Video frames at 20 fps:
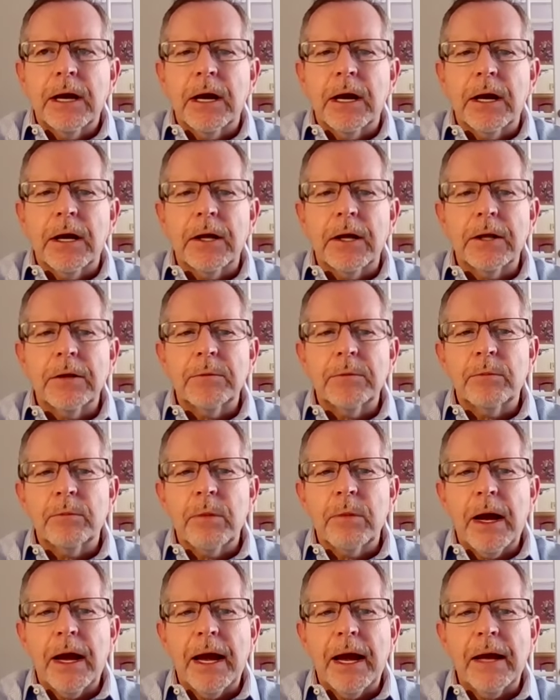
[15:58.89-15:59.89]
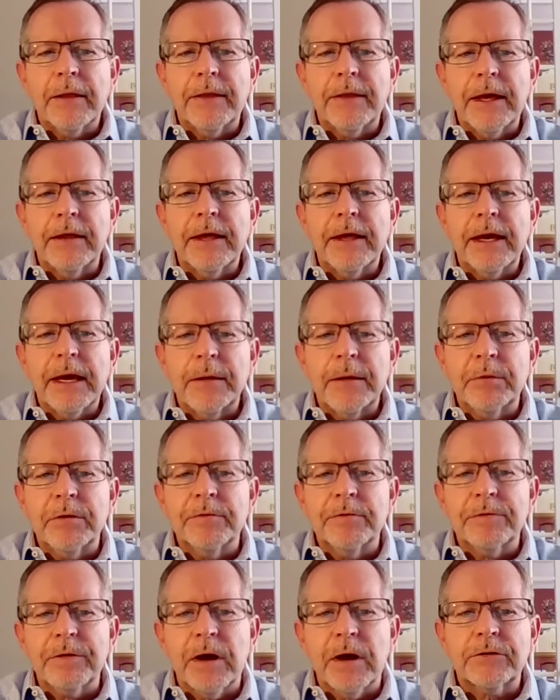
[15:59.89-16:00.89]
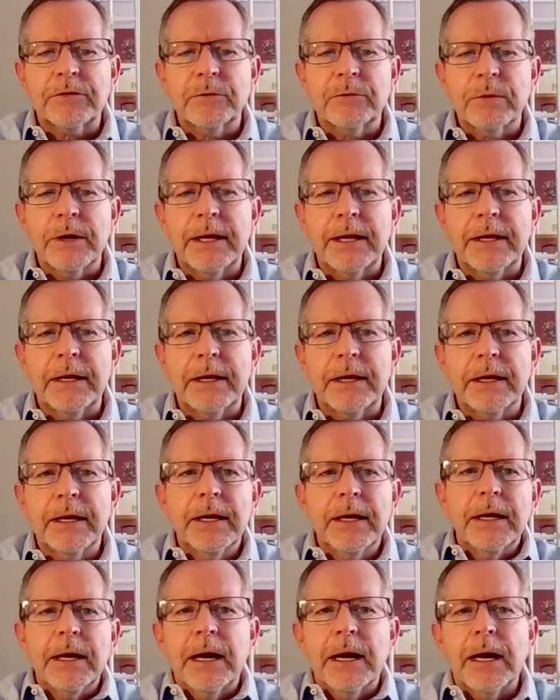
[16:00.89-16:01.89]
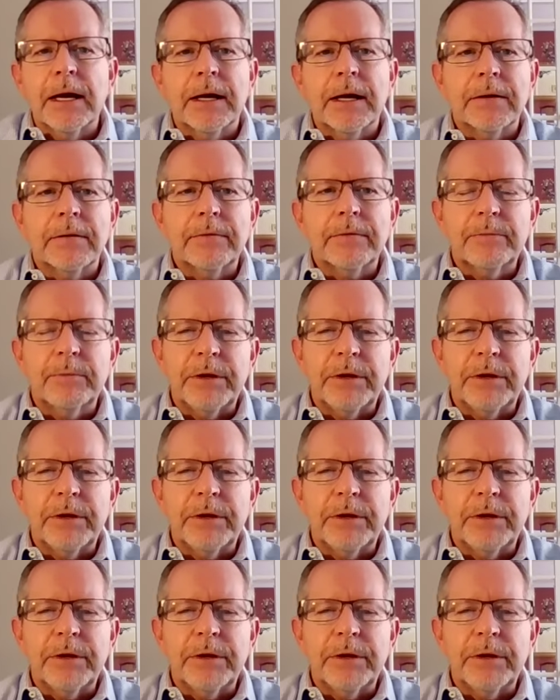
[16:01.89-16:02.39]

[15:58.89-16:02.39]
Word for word: Uh, I, they they had been fluctuating uh,